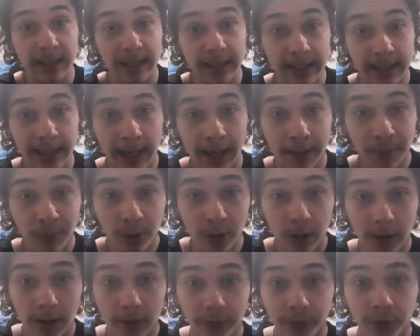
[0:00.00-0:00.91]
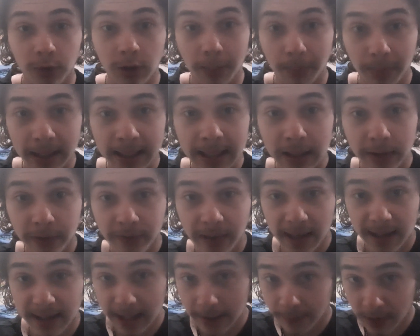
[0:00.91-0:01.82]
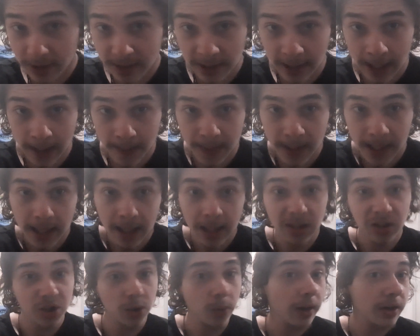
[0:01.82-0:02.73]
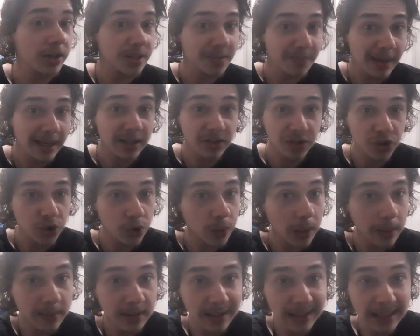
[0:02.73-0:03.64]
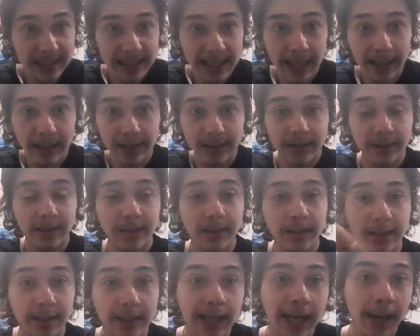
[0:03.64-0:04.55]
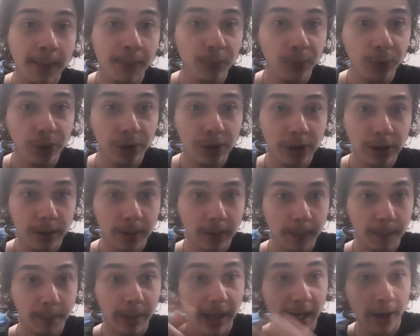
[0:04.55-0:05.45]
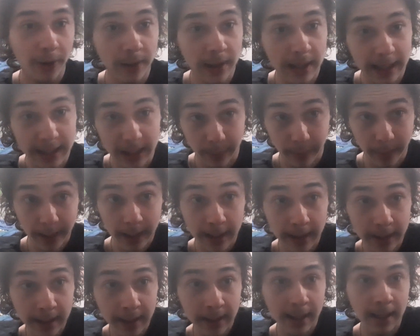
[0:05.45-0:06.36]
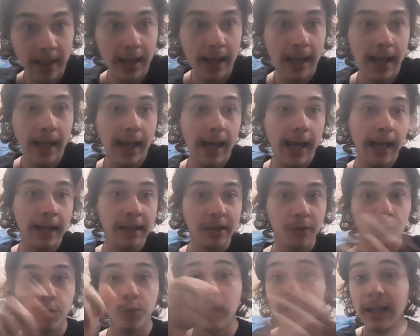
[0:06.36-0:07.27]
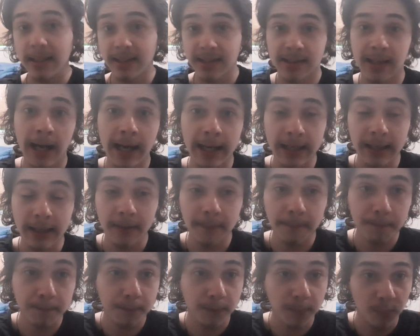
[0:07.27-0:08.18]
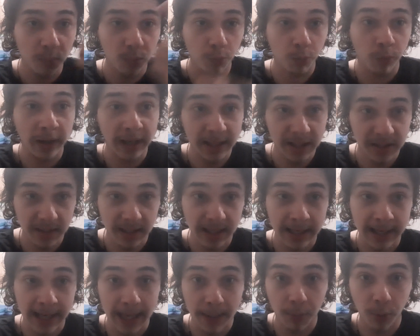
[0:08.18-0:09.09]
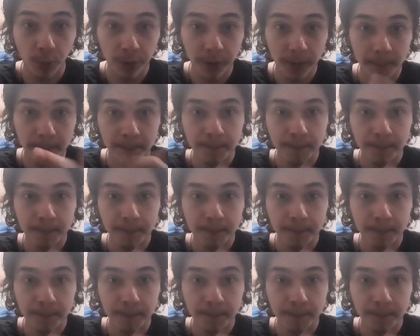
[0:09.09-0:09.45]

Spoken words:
the camera for the blink effect every time, so I just made a script to get the camera parent at the beginning and then reassign it when it's enabled.